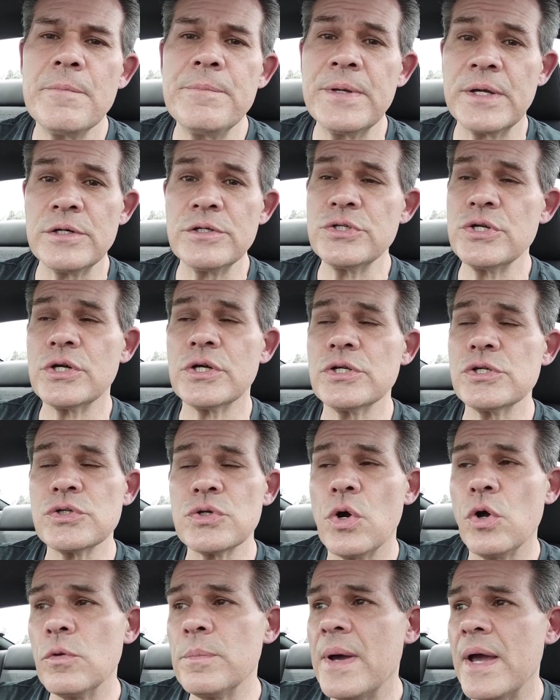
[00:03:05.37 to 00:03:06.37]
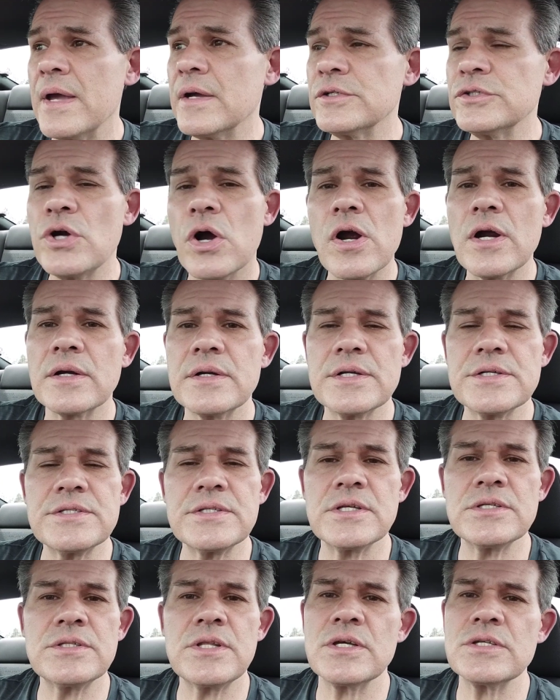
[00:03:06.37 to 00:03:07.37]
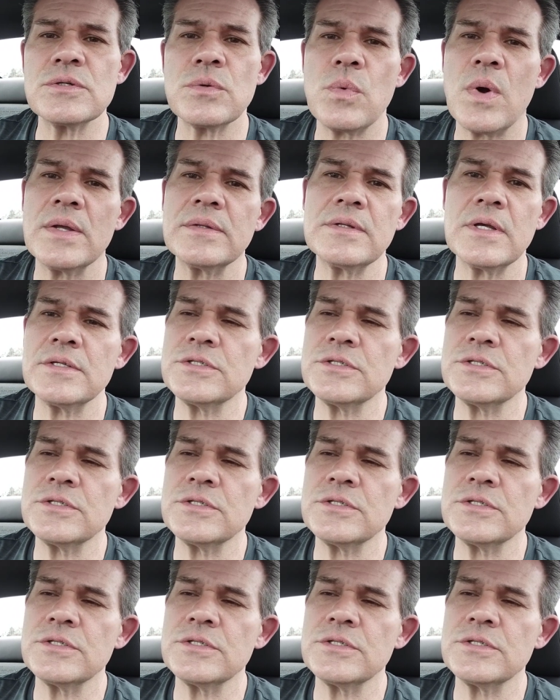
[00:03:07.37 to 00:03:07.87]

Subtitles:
because you're controlled by a darkness that doesn't want,